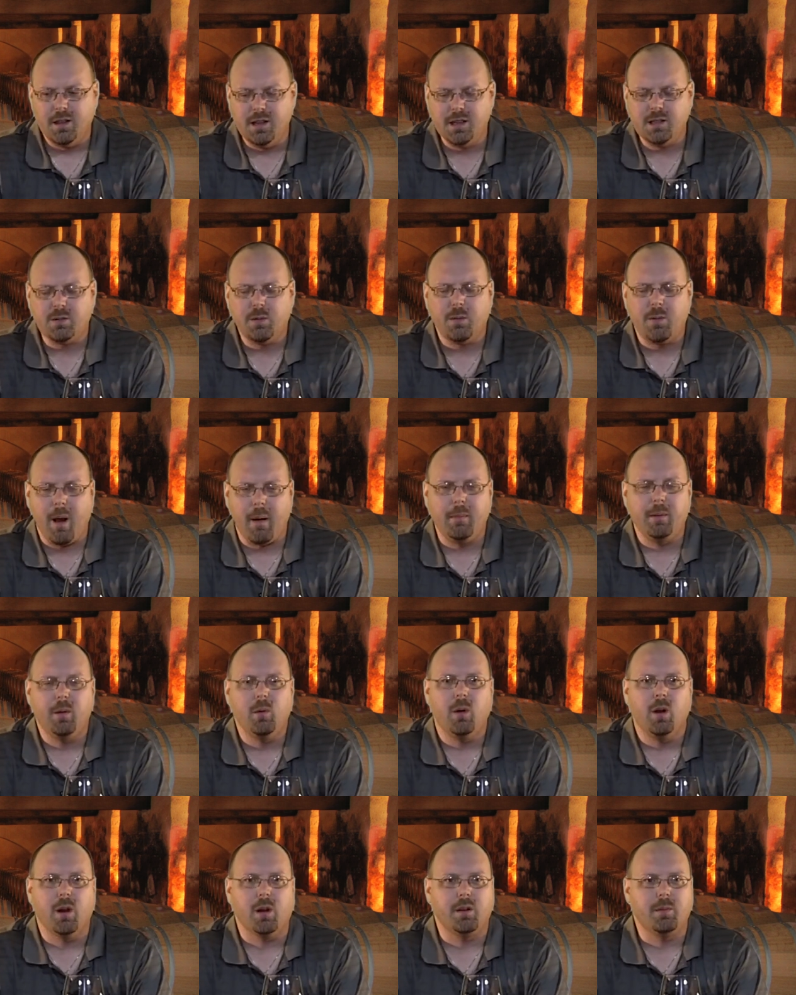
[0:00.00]
This would
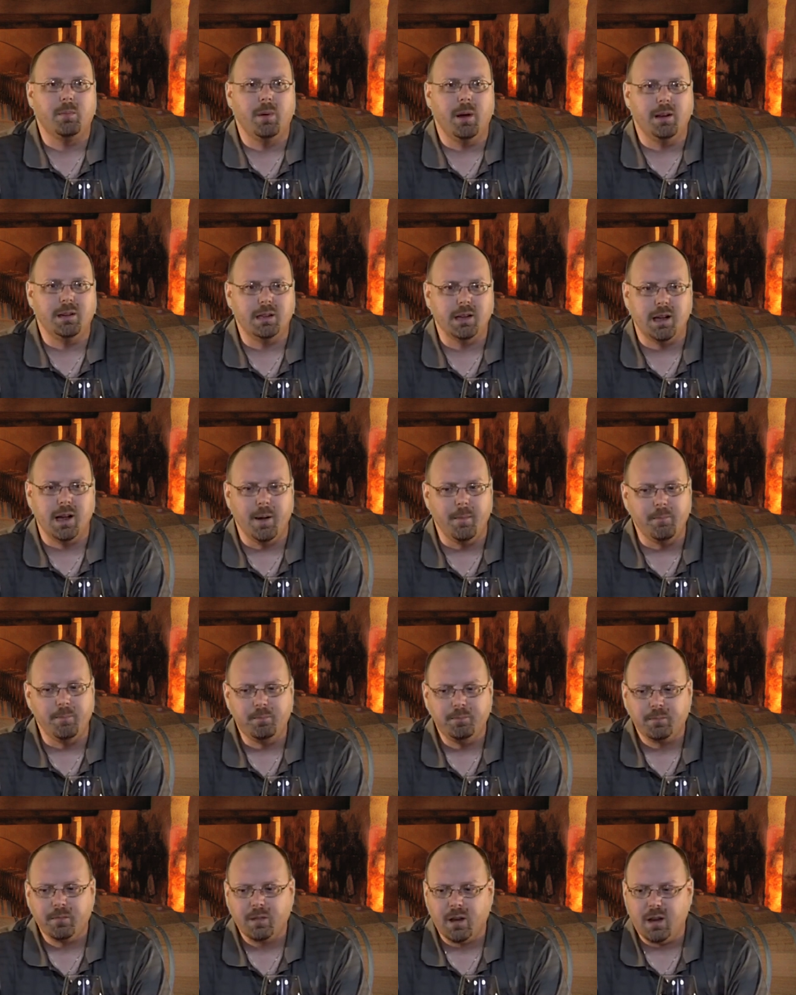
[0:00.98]
probably work, but
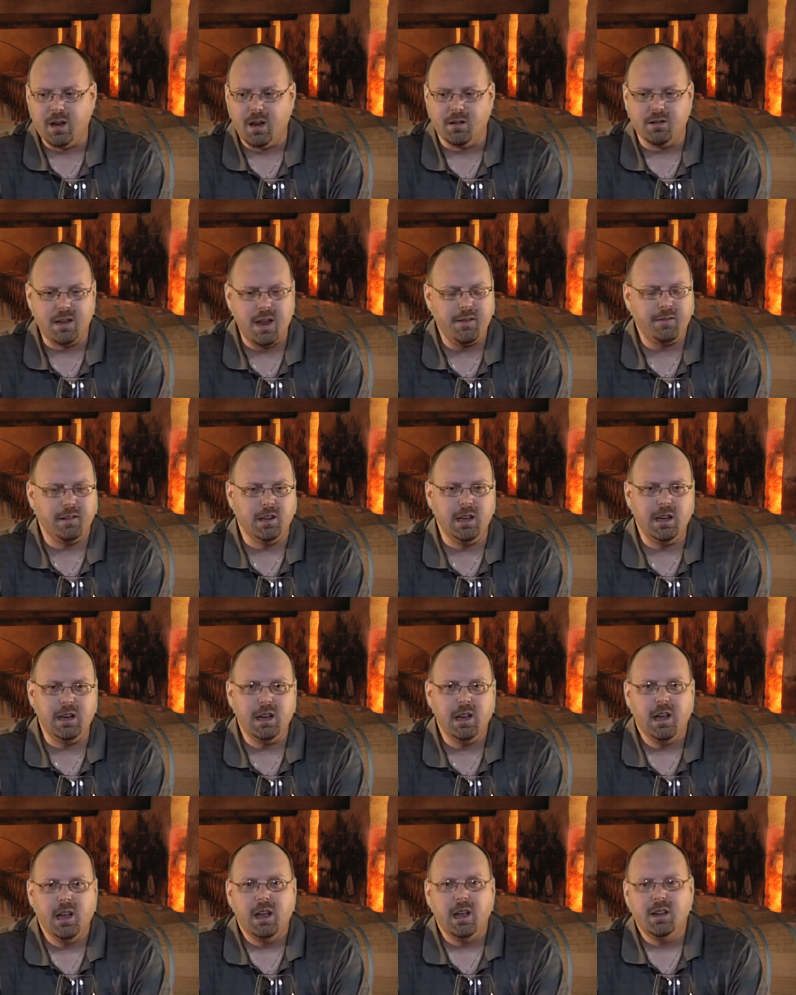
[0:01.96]
um, you know,
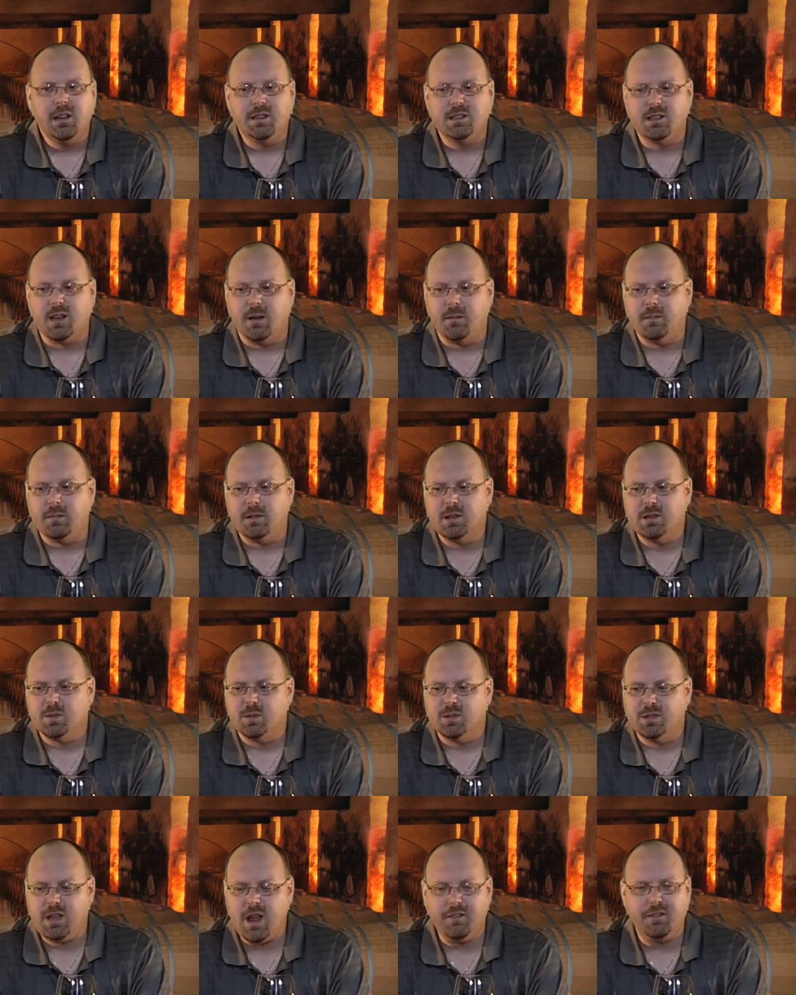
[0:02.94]
definitely some.
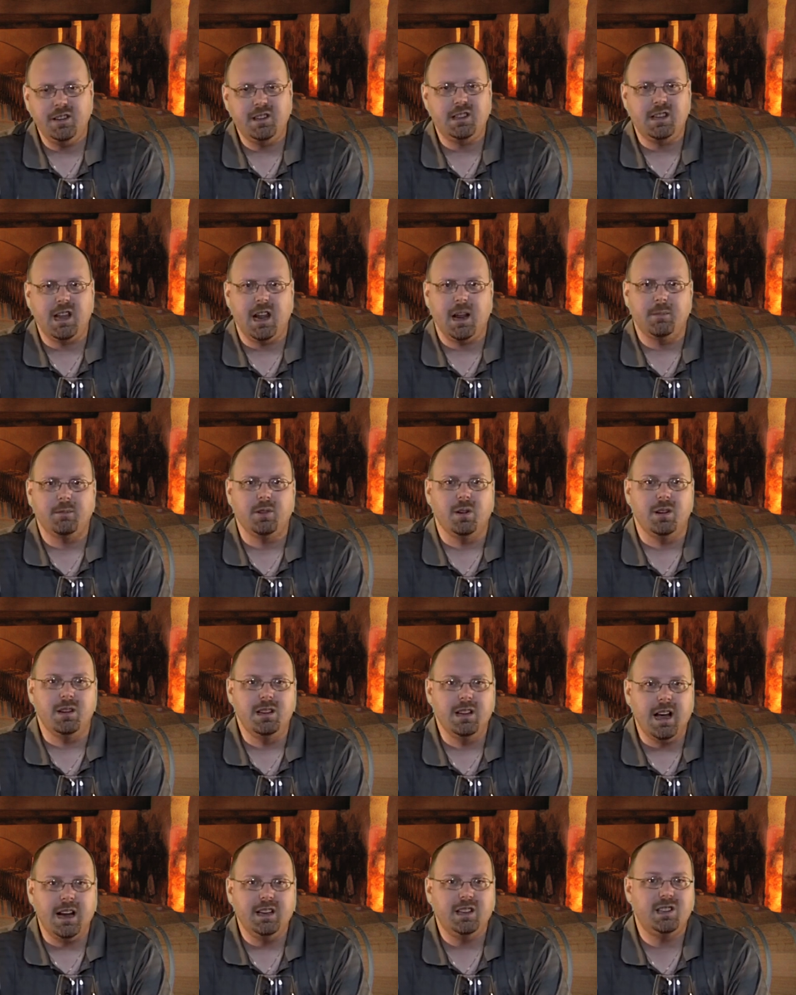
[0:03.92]
This will definitely stand up to a
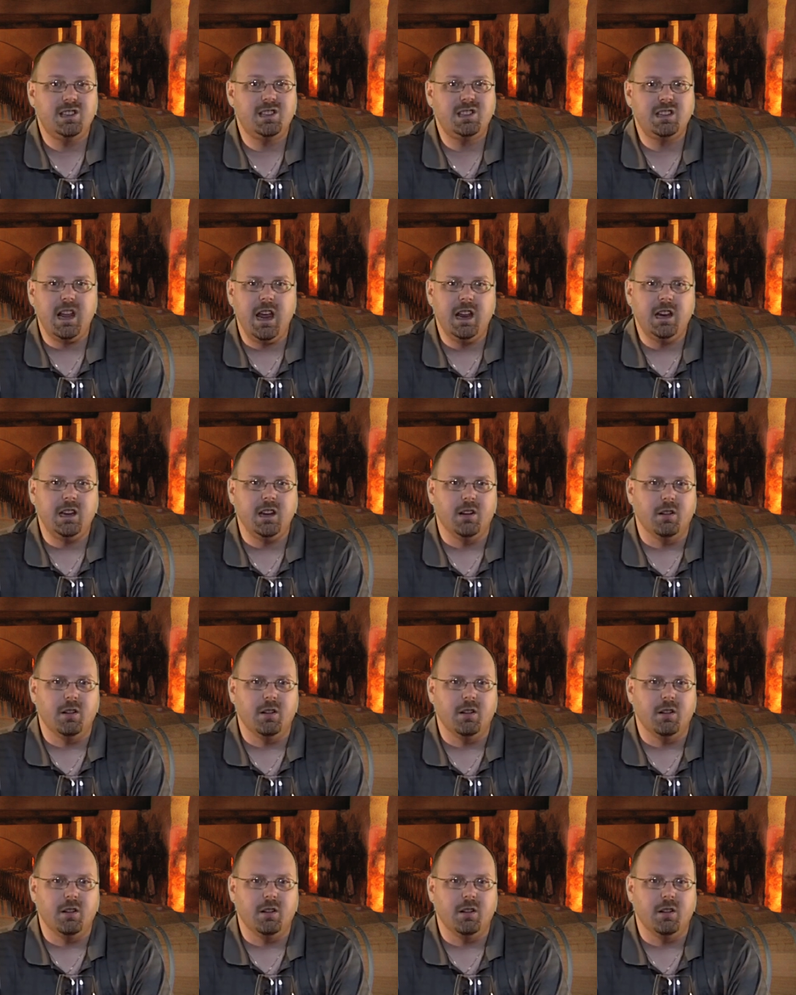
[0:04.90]
nice steak.